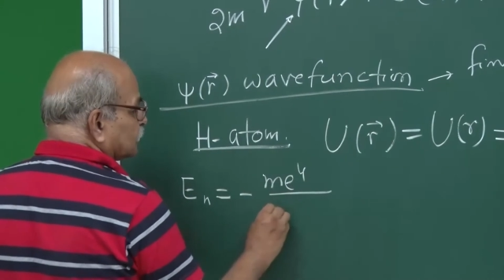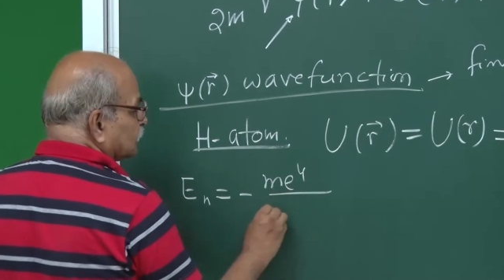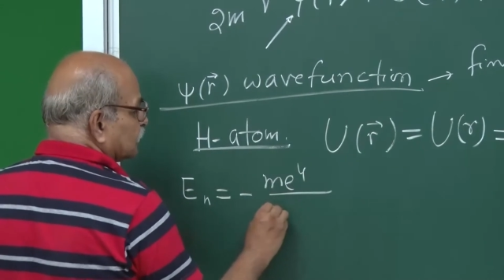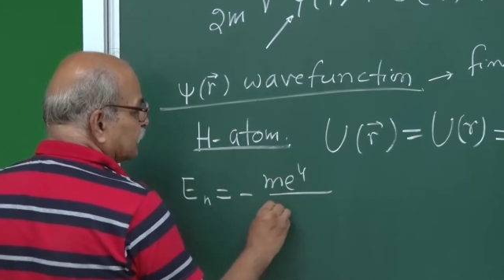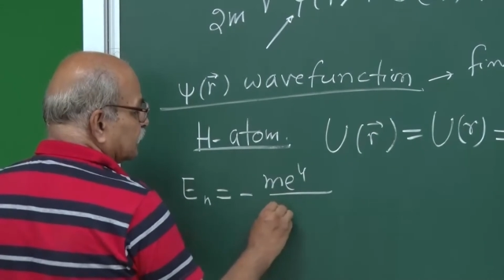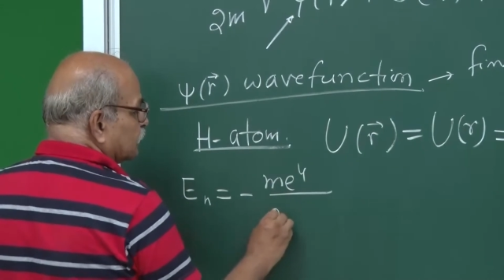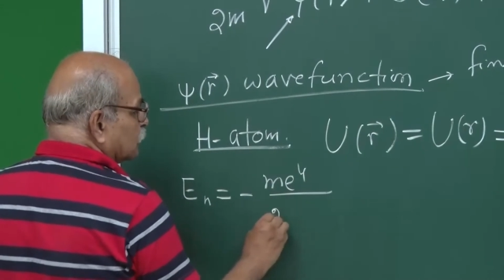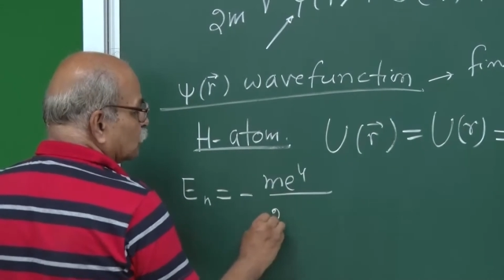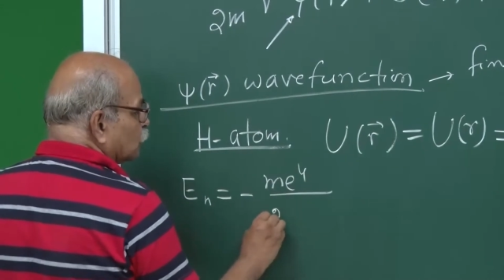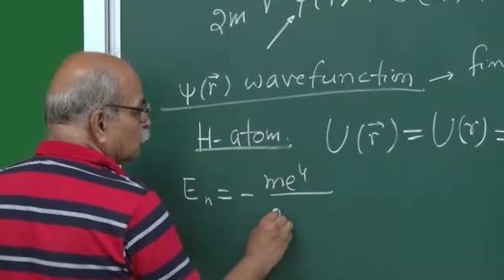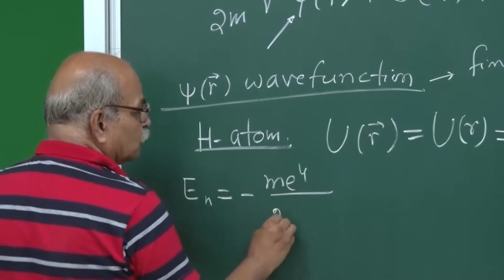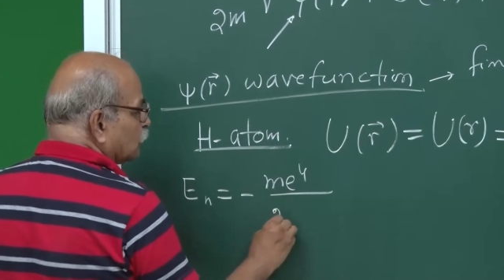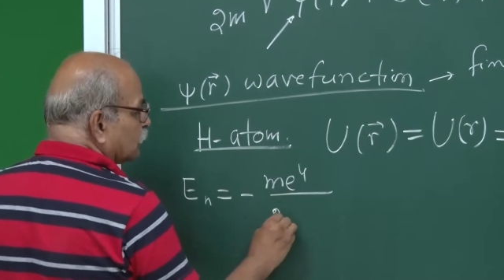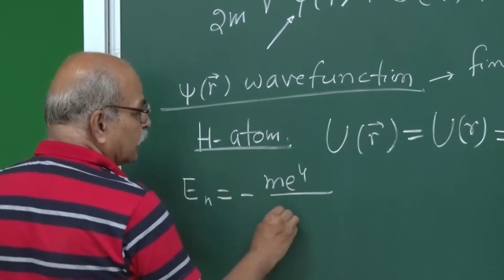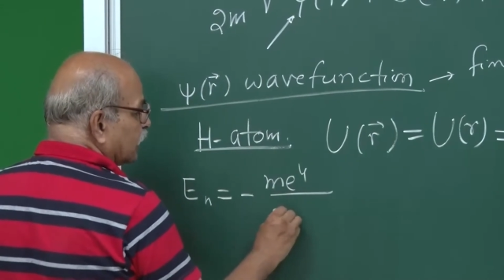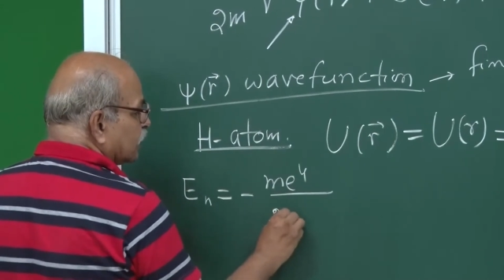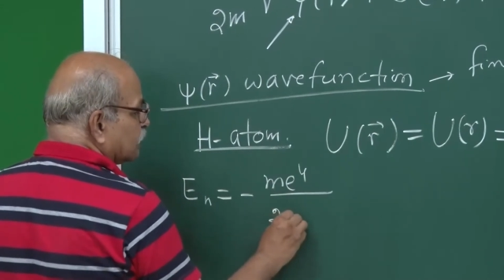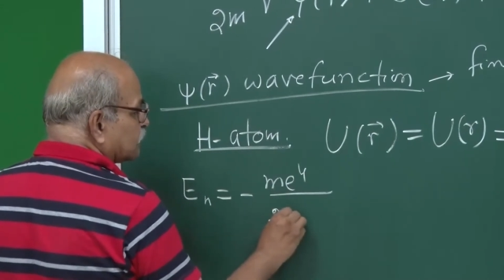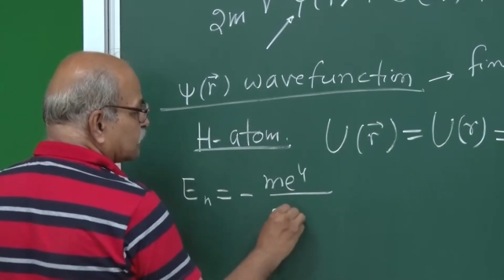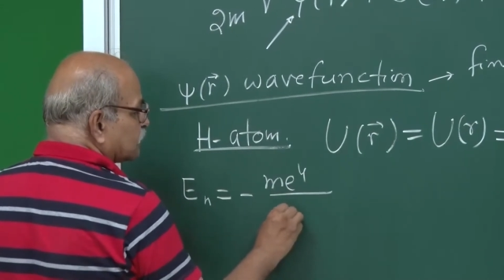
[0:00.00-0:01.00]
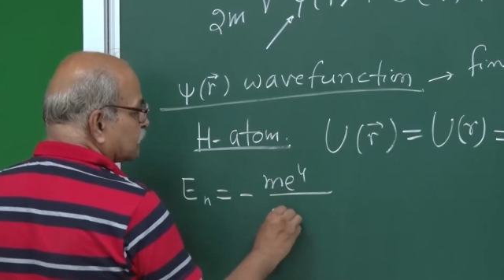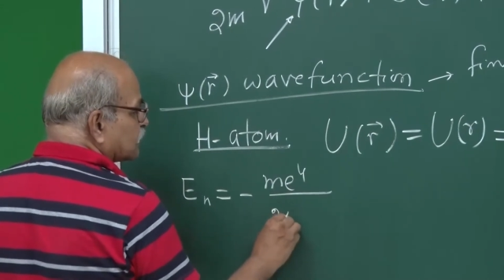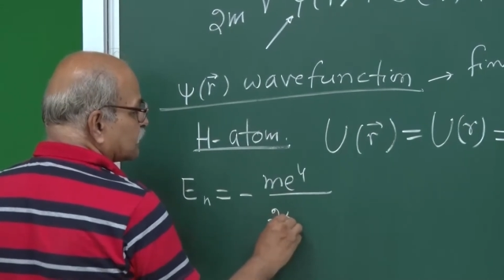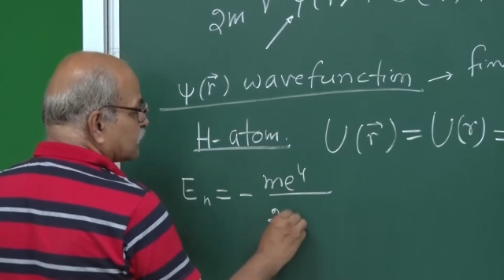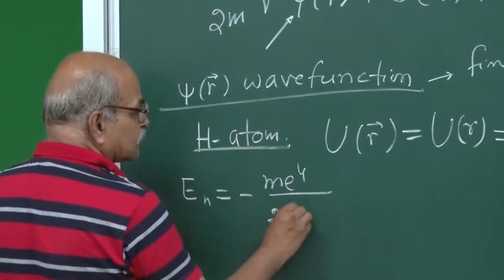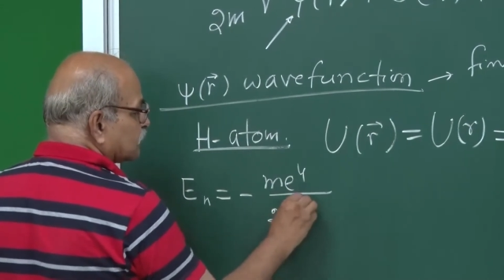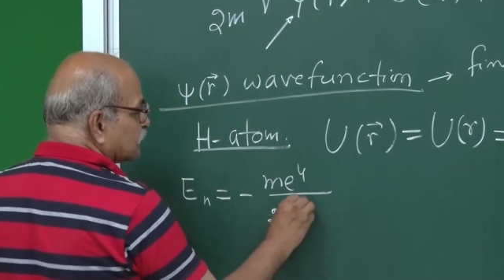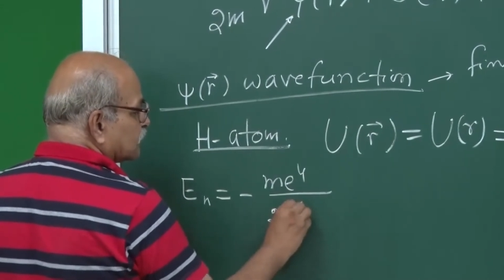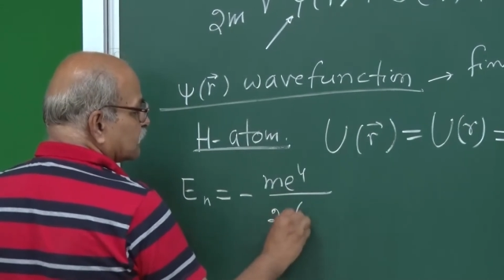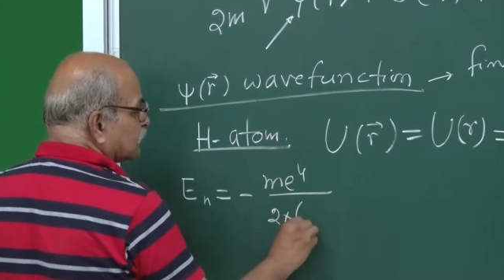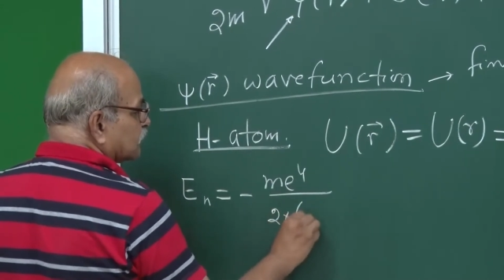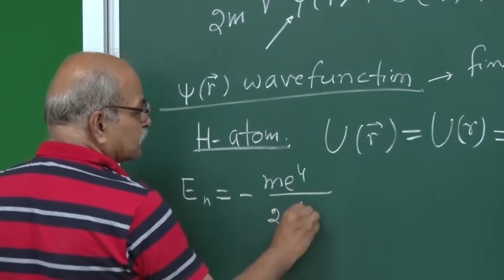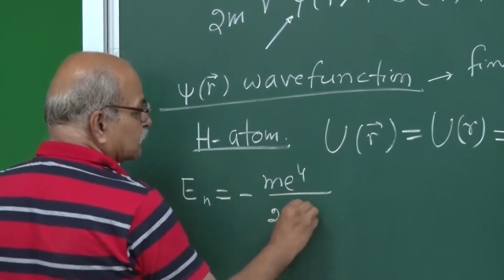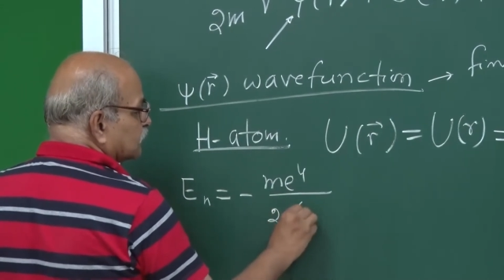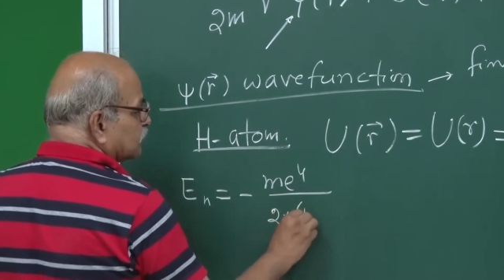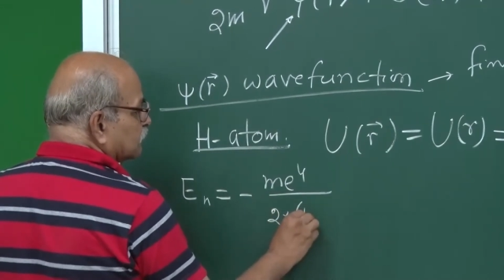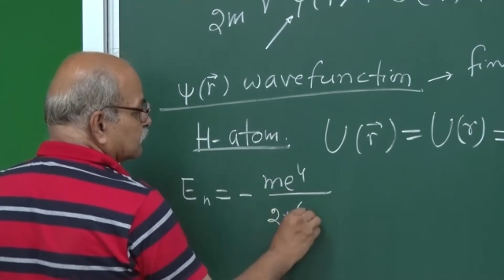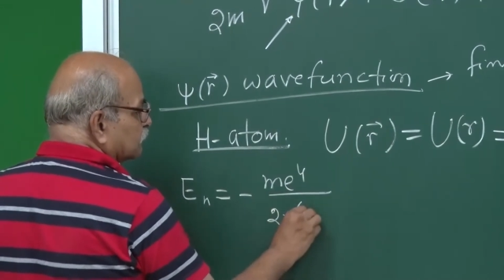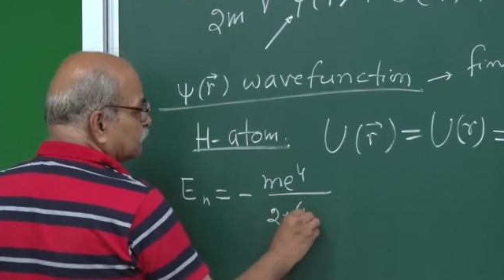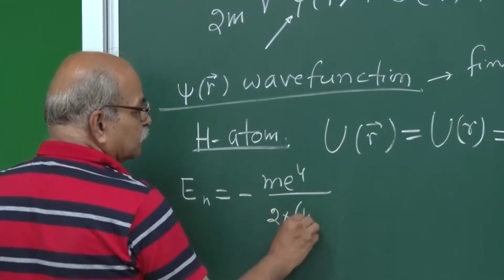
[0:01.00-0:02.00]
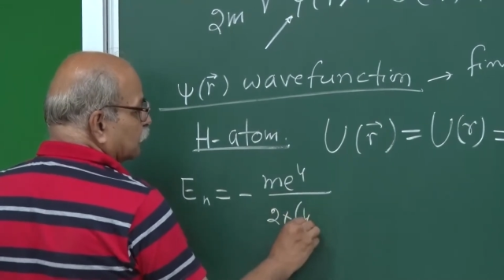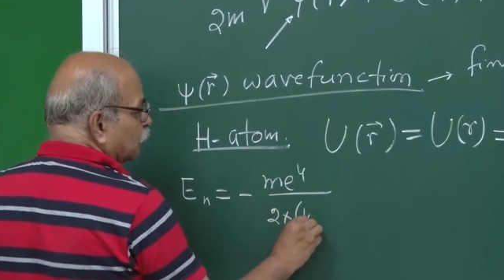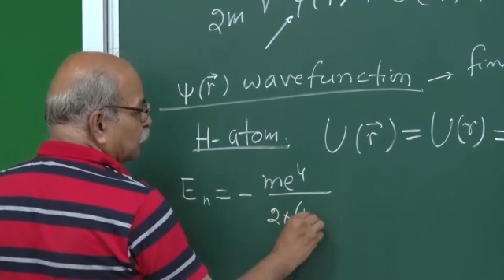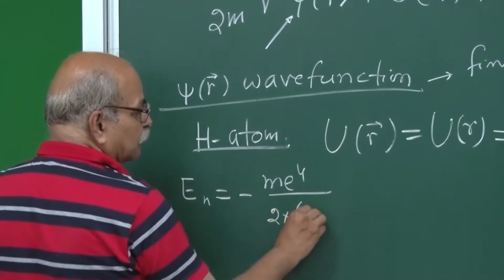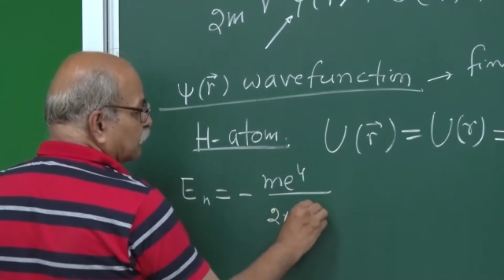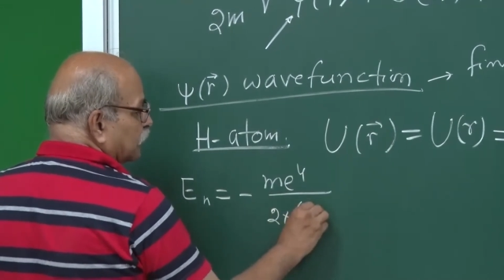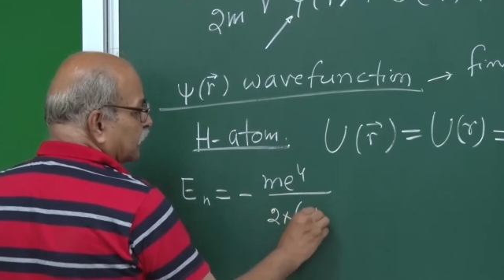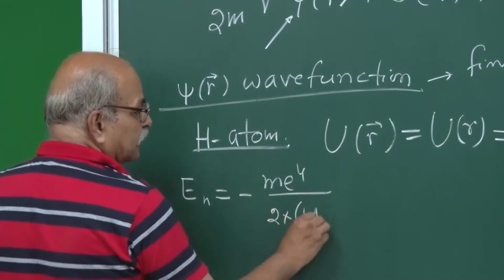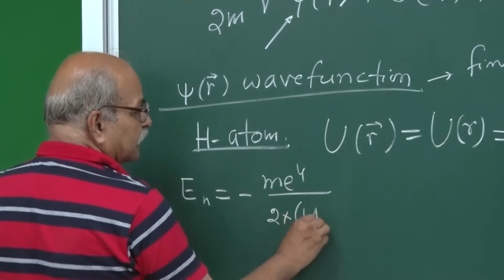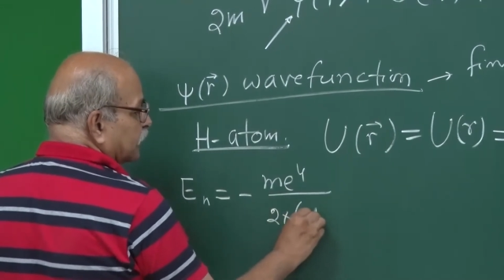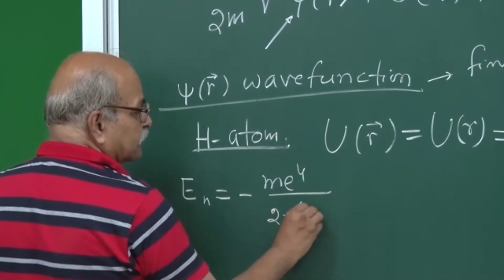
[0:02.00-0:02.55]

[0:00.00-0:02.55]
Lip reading: then 2 times 4 pi